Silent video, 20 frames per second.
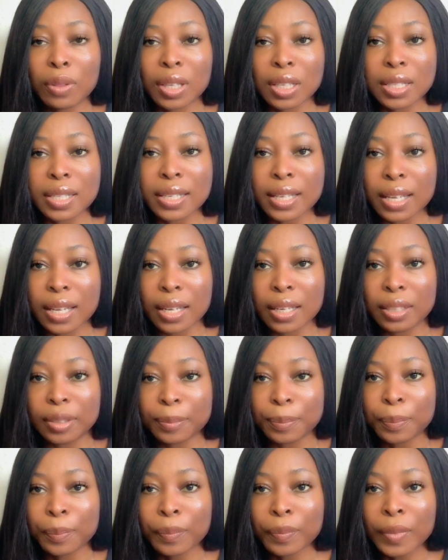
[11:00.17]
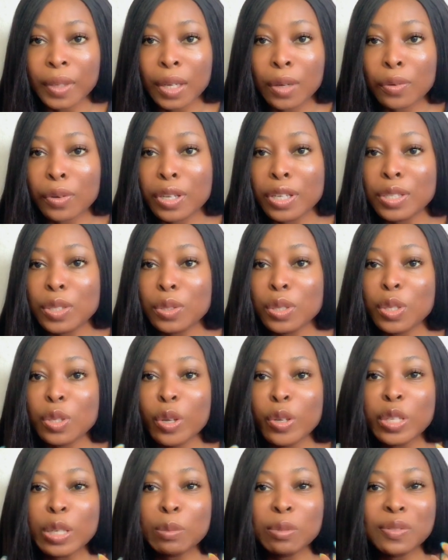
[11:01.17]
the skin. Okay, so it's
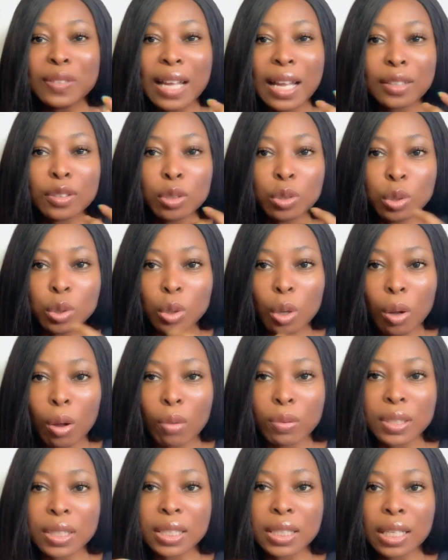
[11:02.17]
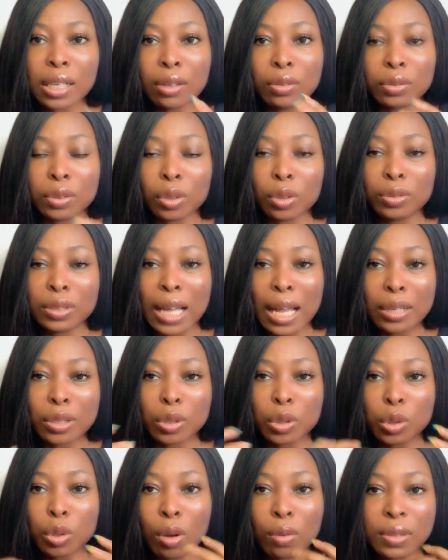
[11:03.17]
going to remove that dull cells or
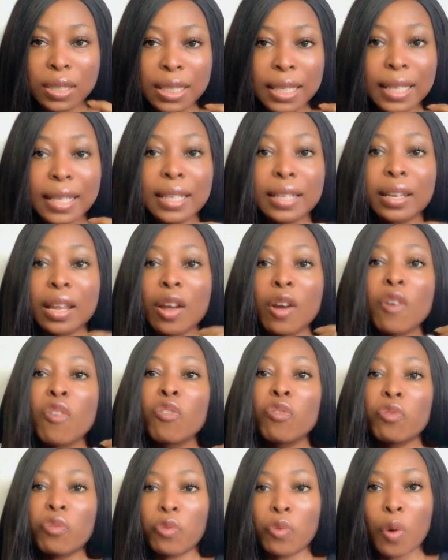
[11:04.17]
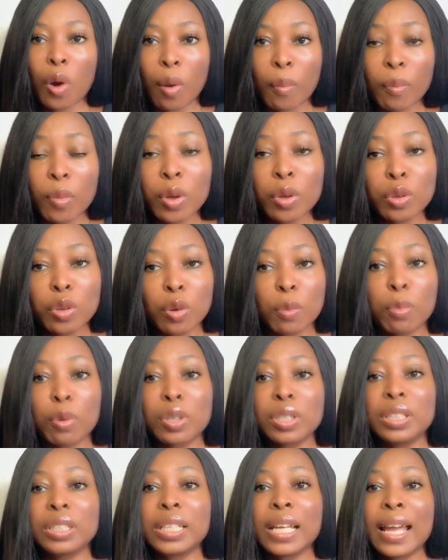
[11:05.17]
that dull skin from your
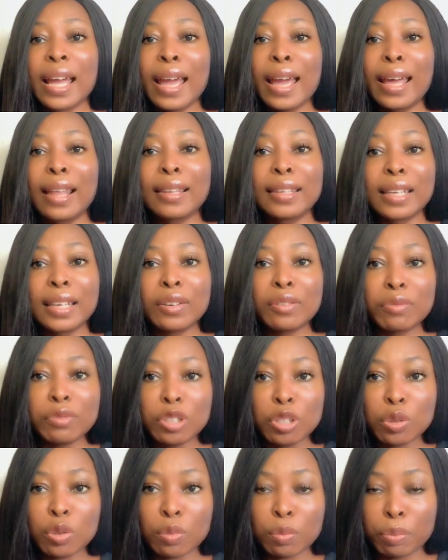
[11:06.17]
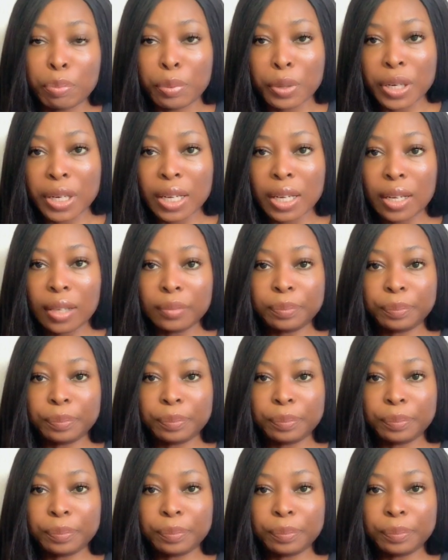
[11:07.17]
body, and then bring